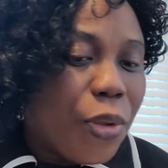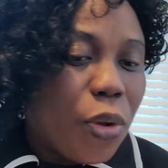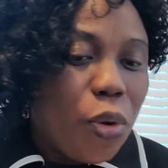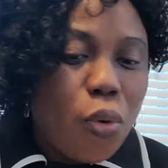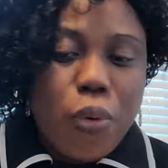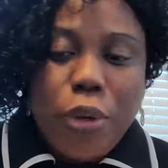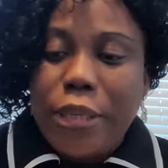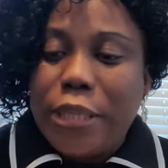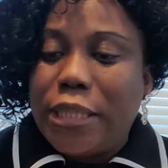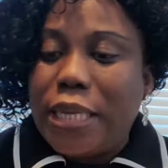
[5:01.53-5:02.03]

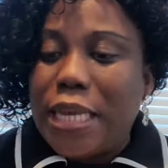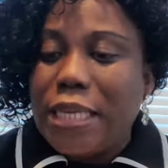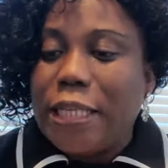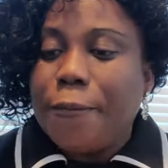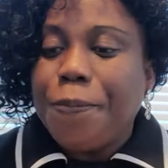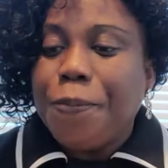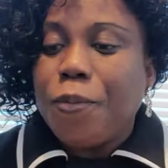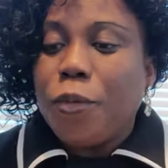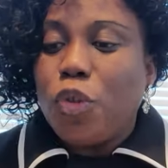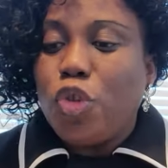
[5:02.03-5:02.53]
Or he
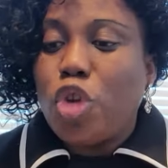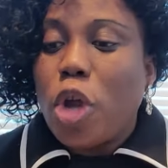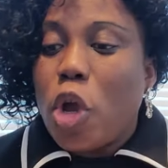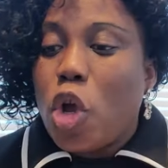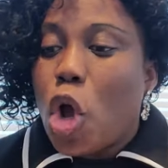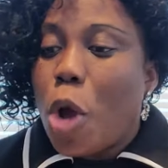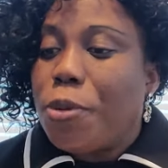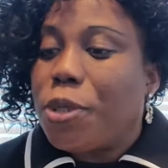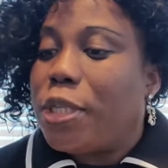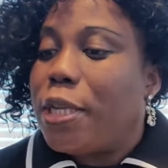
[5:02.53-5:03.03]
says,
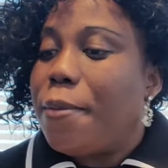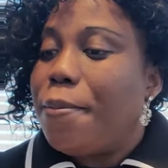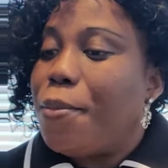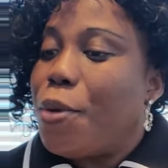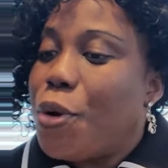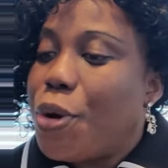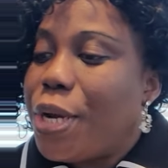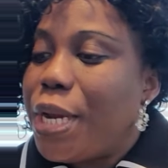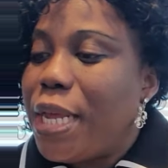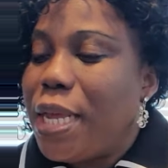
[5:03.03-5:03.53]
joy comes in the
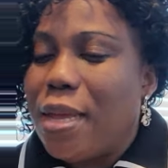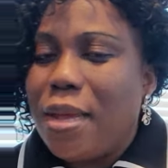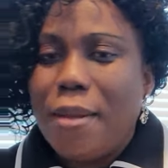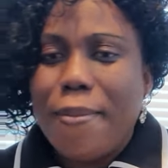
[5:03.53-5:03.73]
morning.